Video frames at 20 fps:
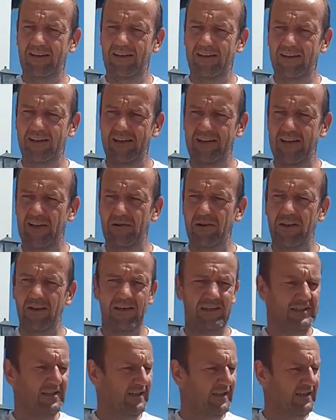
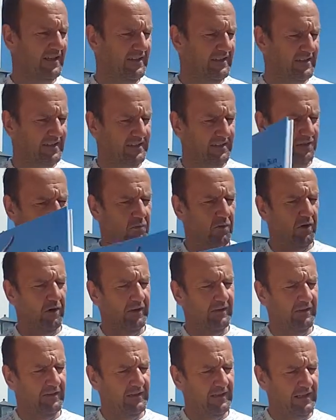Nowadays I tend to do
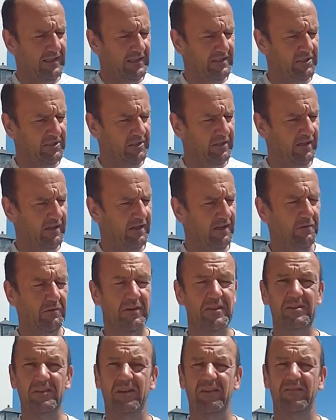one each year,
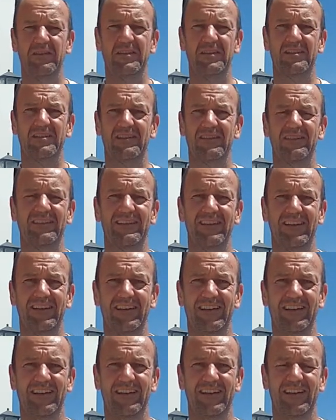which covers
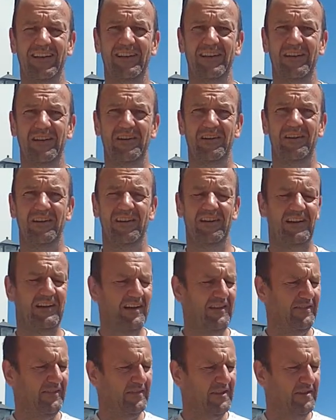a year in the
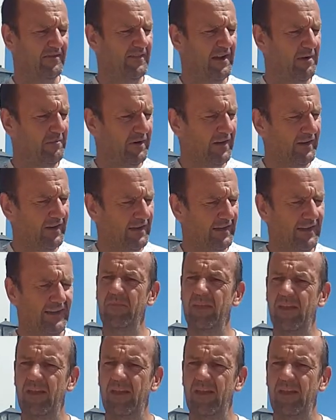life of the family.